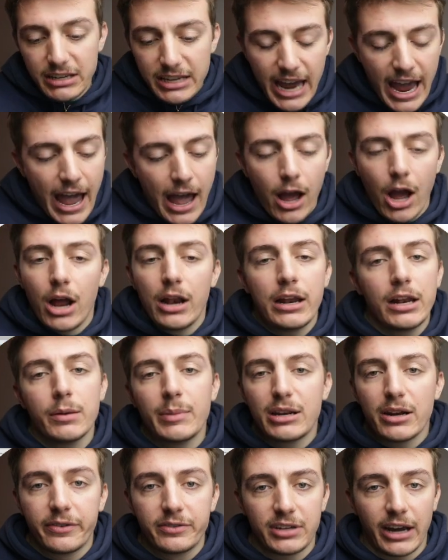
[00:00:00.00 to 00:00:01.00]
yeah, a little
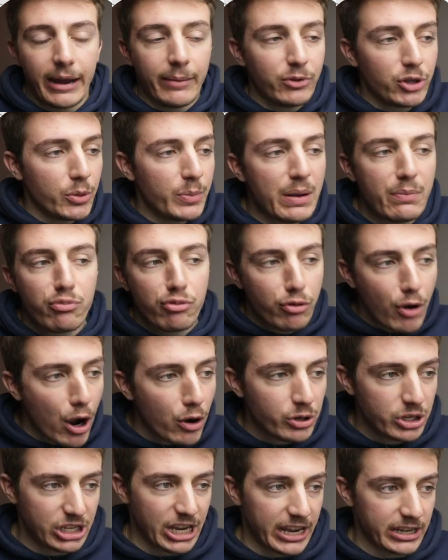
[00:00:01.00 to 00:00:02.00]
bit of time to be
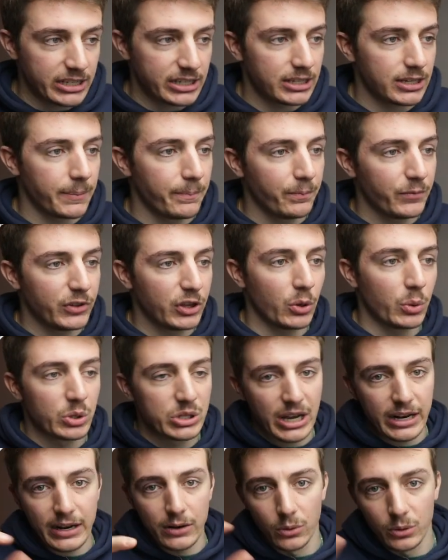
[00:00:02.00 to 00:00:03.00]
processed.
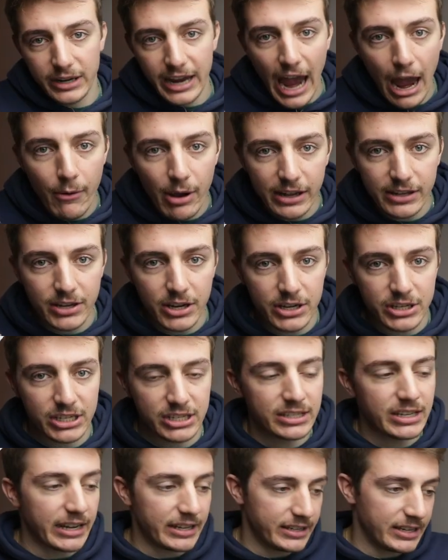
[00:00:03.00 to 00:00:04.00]
Those are little
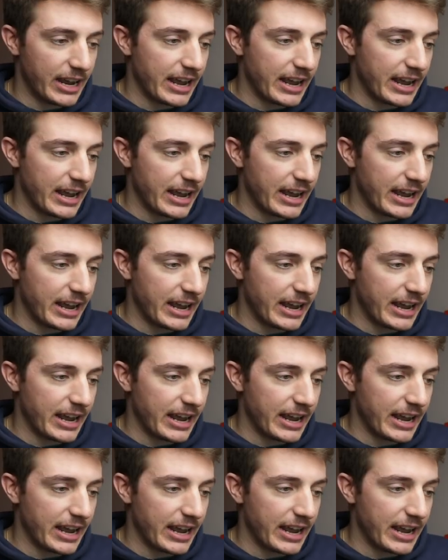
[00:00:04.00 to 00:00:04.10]
characters that